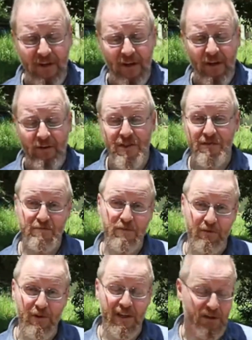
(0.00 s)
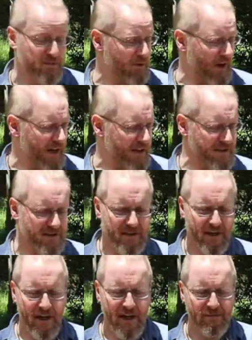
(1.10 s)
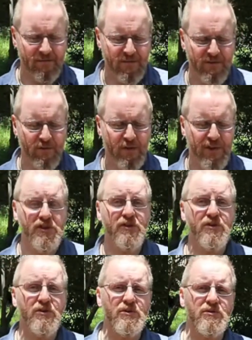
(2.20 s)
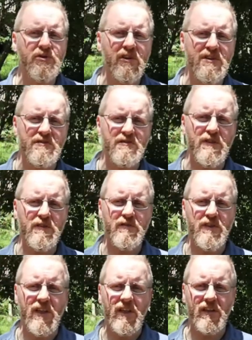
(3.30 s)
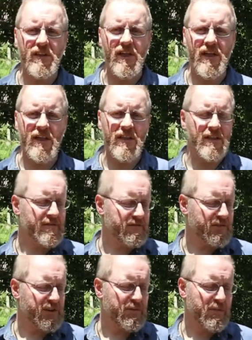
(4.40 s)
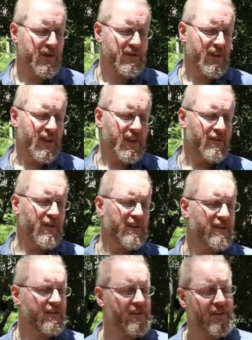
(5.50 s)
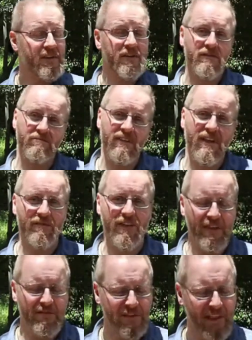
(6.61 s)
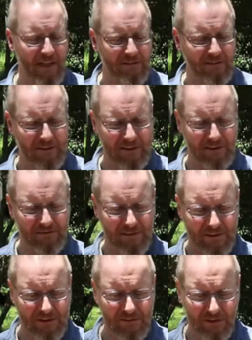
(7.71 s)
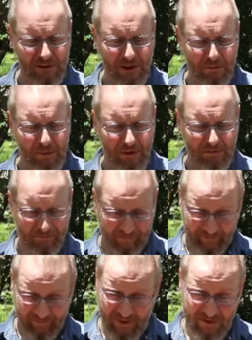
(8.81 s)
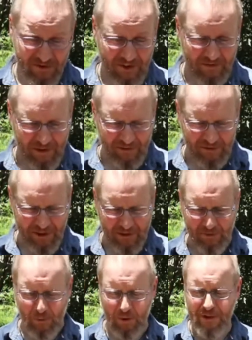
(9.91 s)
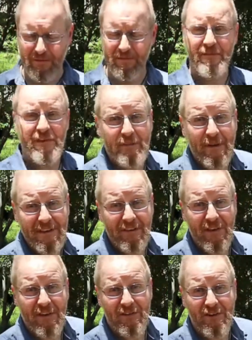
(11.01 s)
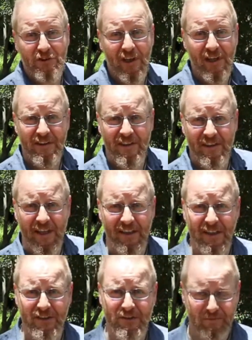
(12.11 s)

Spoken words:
which is a really good price. It's $42.50 for shipping, which you have to live with that. You know, it's not cheap, but you just have to live with it if you want it, especially if you live in Australia like I do.